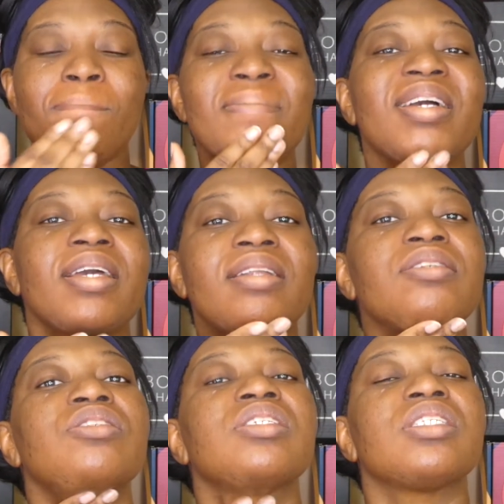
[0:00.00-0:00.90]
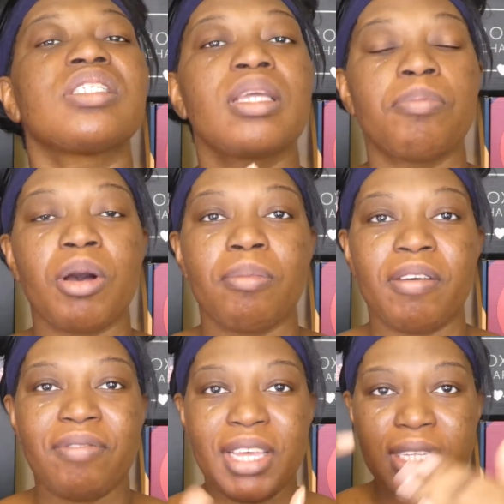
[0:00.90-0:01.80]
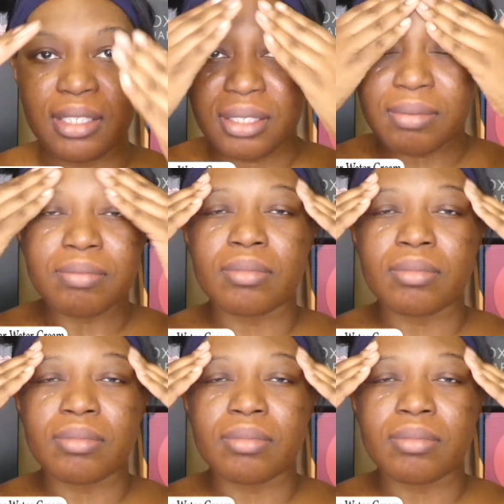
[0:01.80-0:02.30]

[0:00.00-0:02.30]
I kind of just slip on my face.